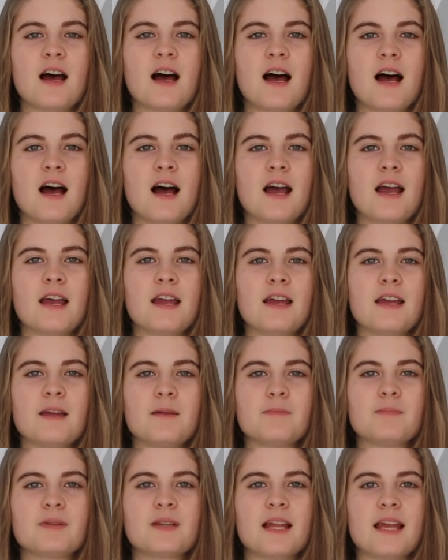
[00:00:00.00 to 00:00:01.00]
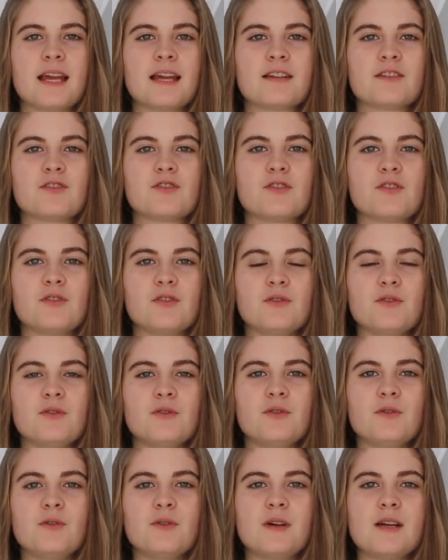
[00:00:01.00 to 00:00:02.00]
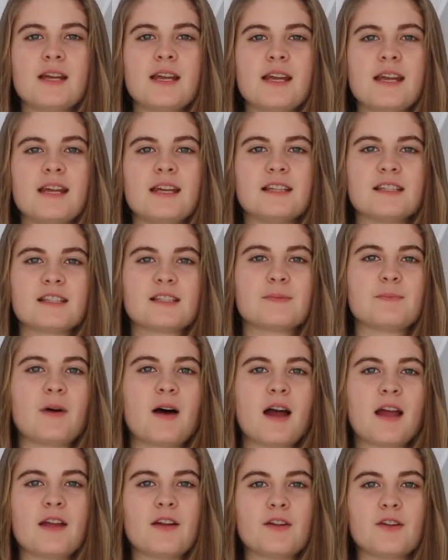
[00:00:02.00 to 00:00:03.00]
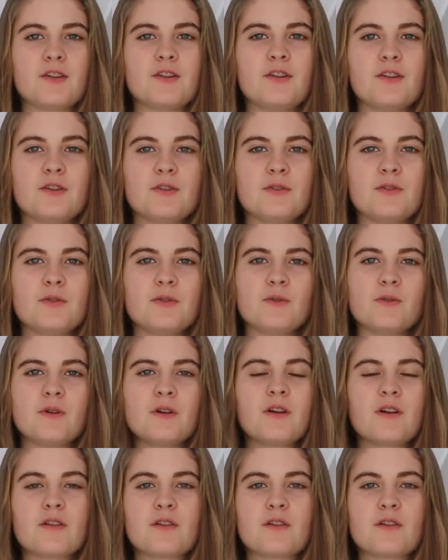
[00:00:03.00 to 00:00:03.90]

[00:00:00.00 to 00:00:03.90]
I plan to inspire you